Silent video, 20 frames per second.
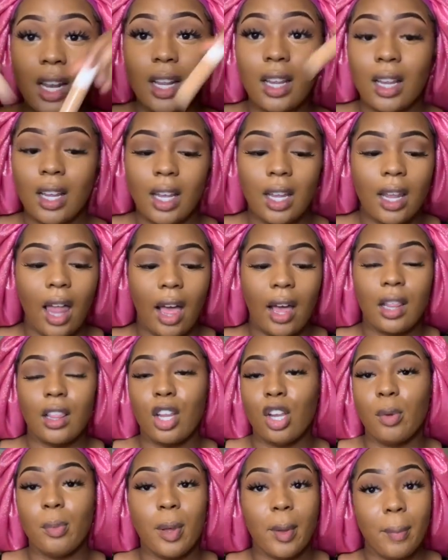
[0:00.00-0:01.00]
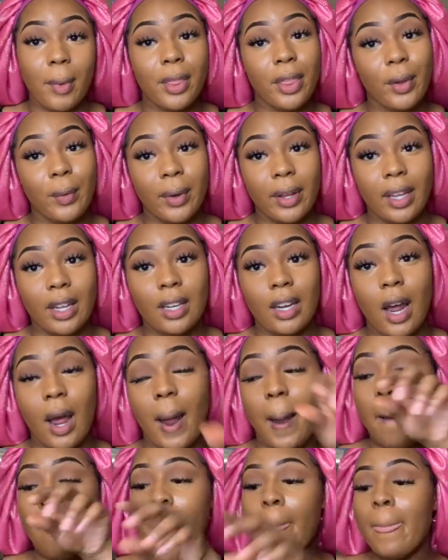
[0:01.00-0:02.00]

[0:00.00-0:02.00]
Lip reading: look alike a little bit, but they're really not.